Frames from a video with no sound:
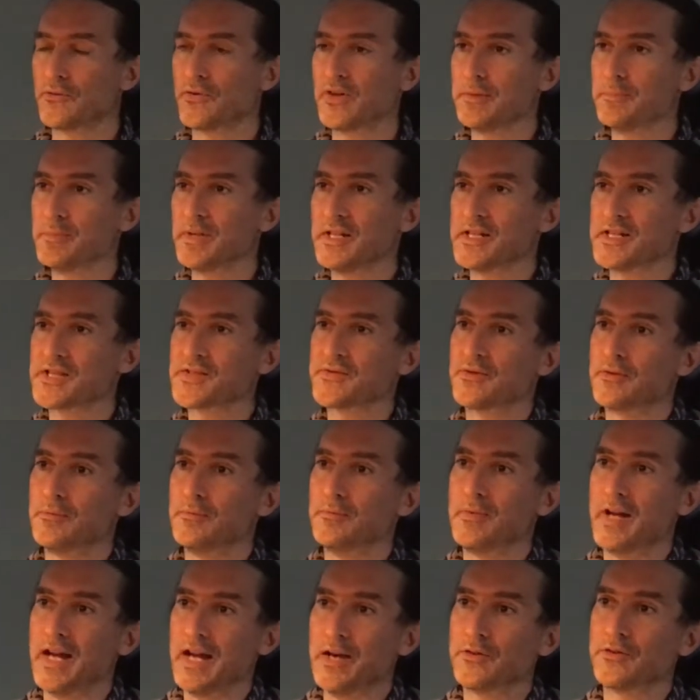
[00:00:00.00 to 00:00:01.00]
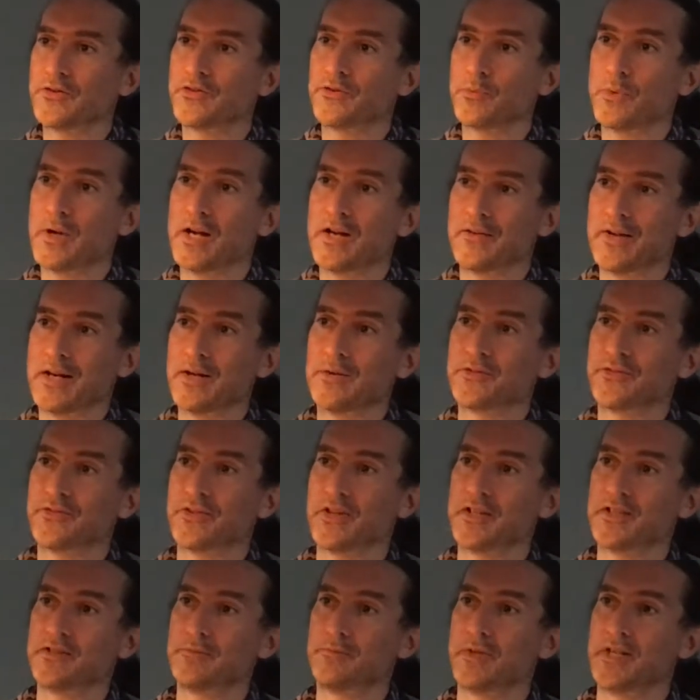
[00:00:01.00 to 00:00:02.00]
freebies from elsewhere
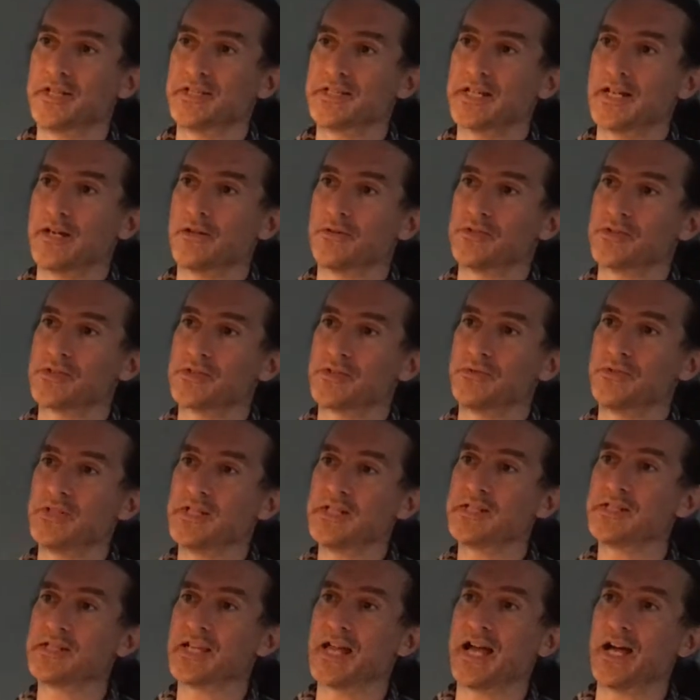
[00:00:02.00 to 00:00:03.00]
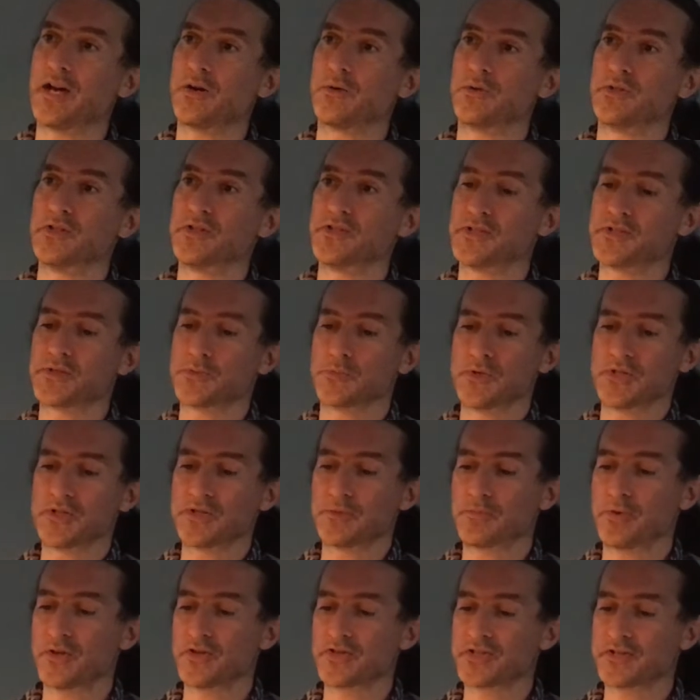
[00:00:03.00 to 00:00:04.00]
outside of my town. So these hours,
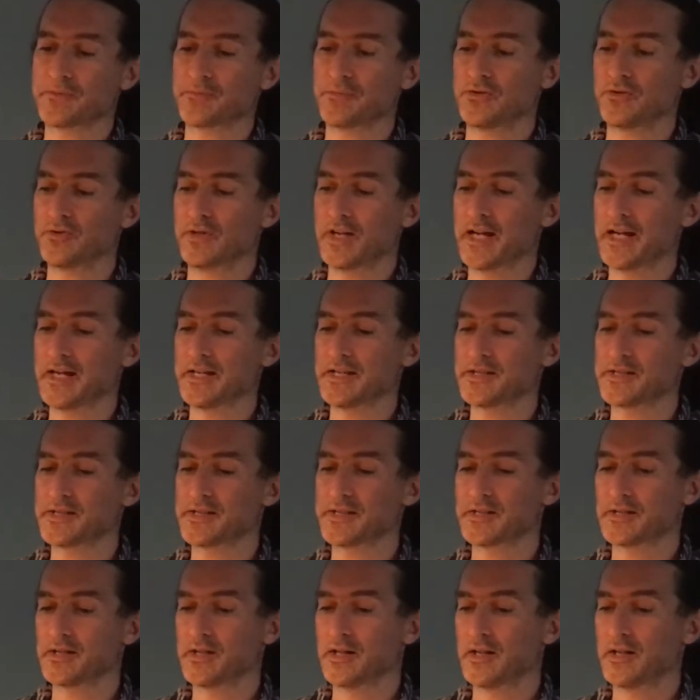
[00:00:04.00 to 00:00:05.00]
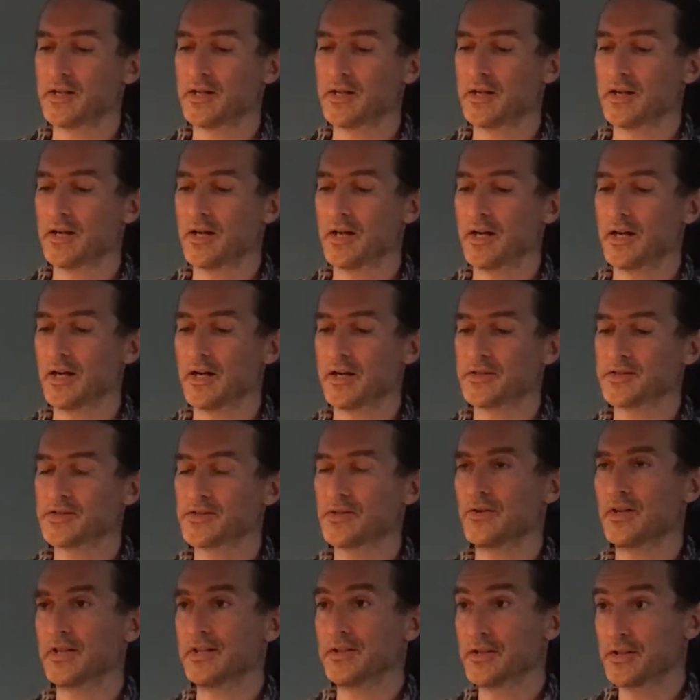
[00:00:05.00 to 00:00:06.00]
which Possible has,
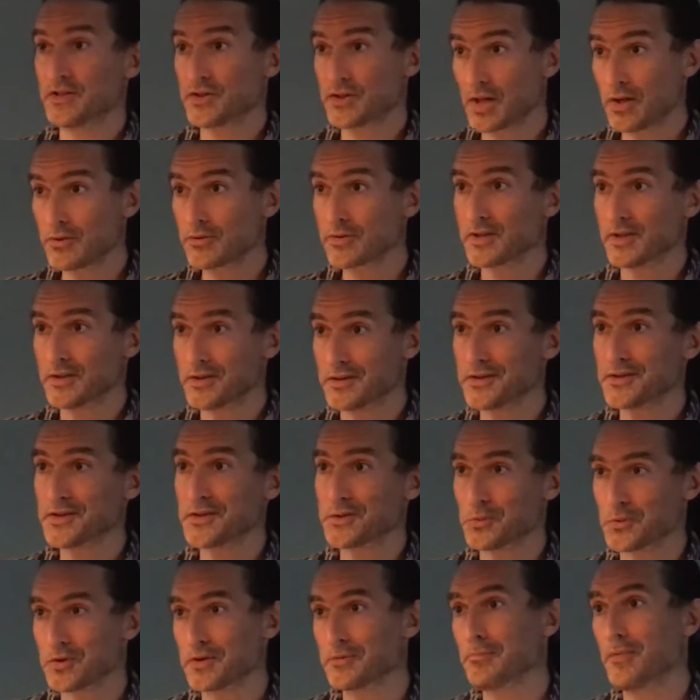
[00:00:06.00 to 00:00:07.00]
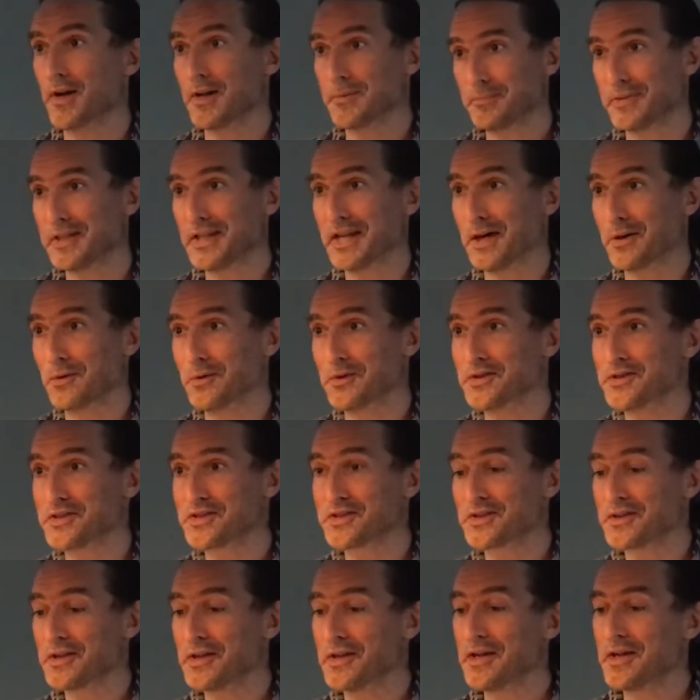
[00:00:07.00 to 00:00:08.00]
the tokens, which might be
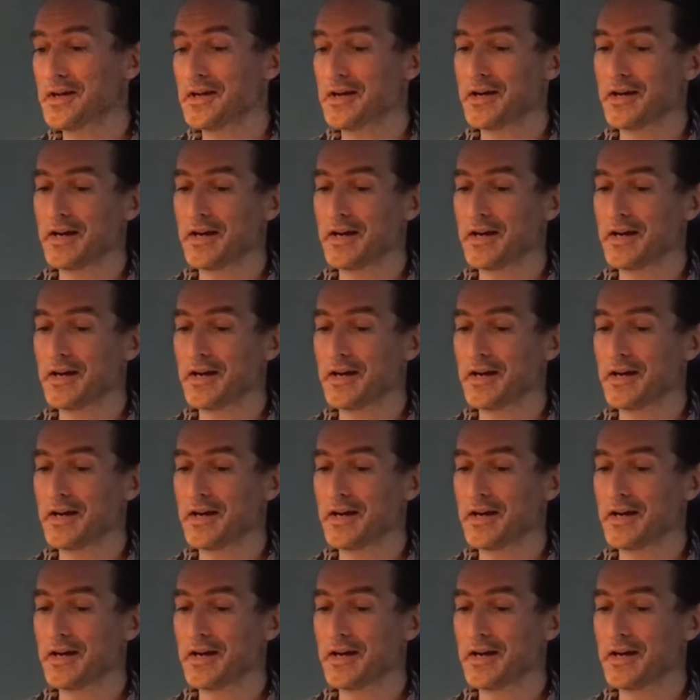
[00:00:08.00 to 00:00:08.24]
hours,